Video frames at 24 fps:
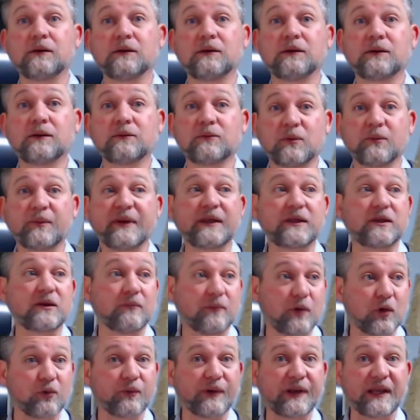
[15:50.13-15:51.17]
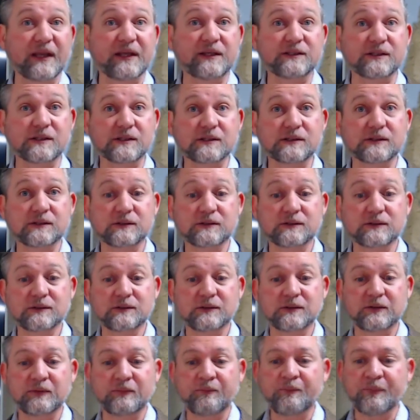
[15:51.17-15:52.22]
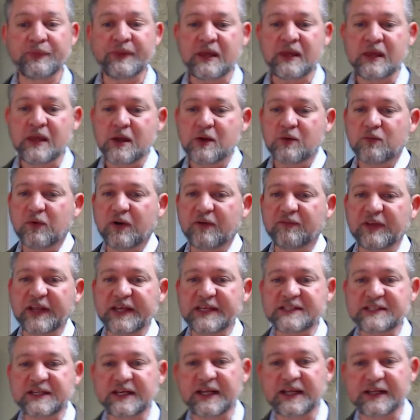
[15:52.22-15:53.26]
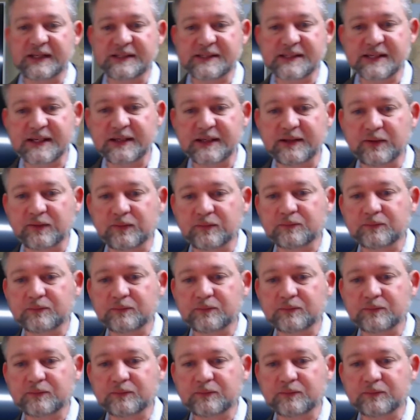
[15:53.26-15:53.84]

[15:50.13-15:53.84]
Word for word: We'll make you more religious." Revelation 18.